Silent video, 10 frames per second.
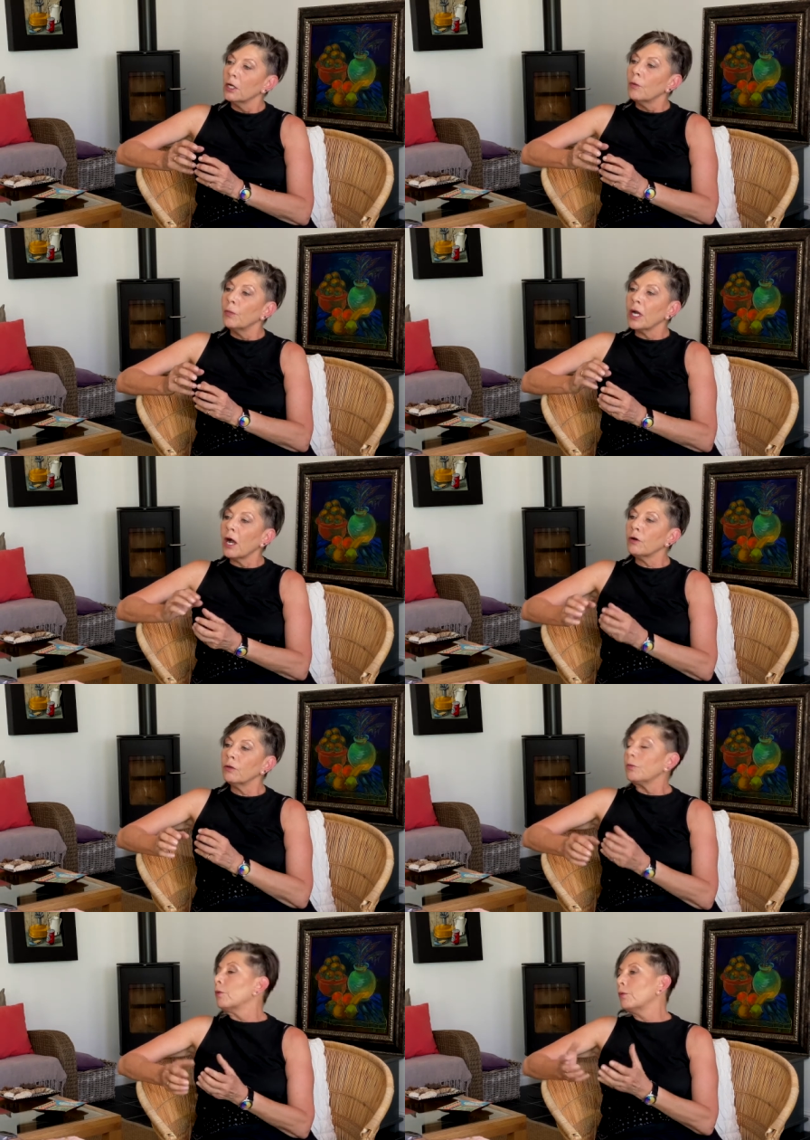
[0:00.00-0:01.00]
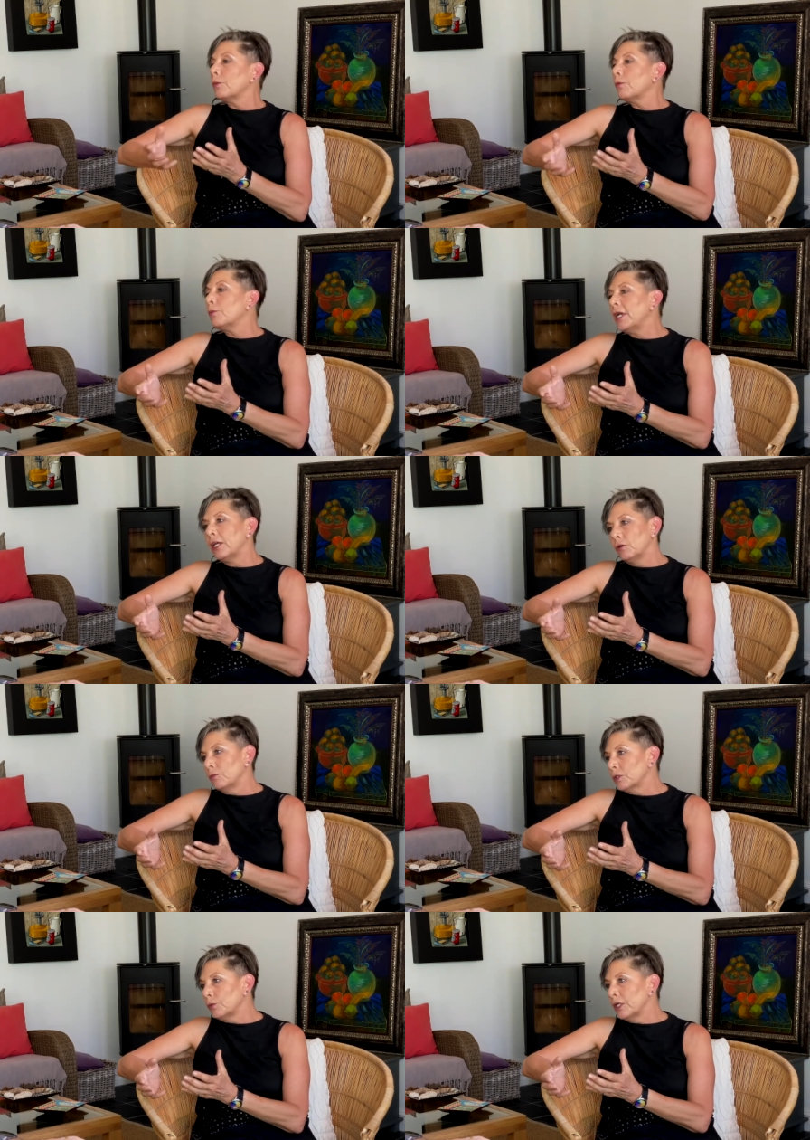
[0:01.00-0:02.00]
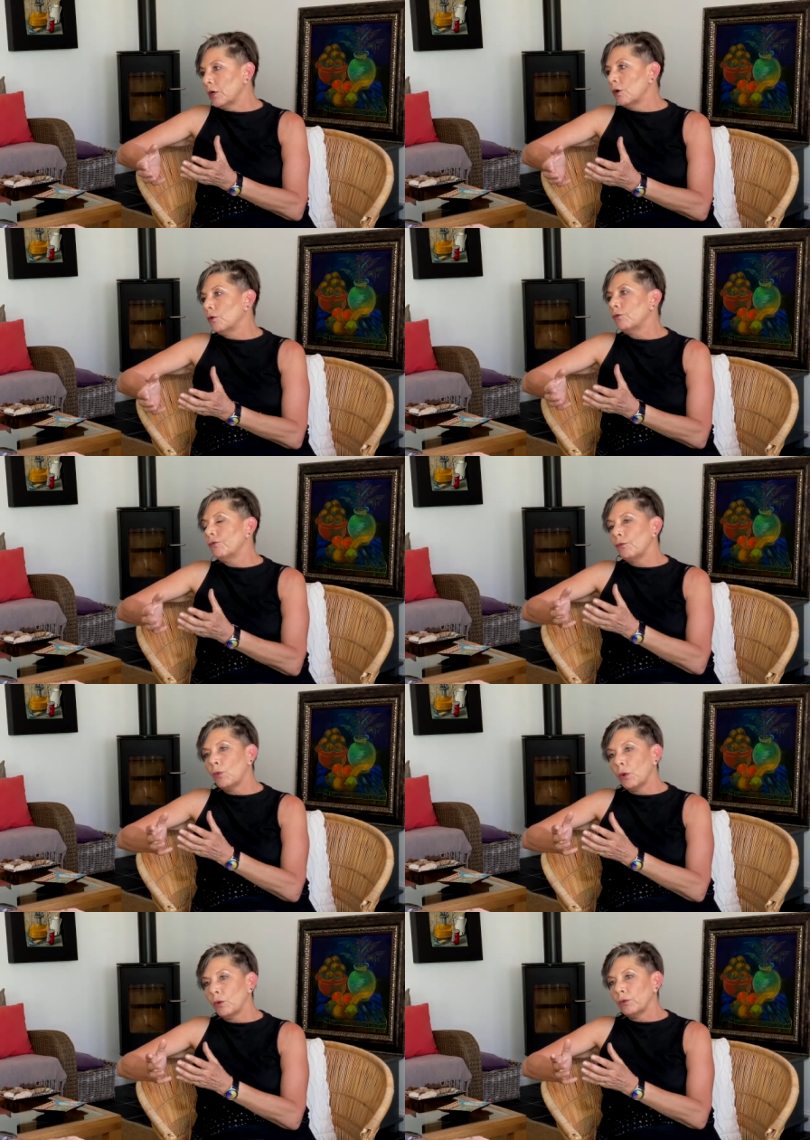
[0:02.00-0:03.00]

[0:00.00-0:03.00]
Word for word: but how do legumes, we know,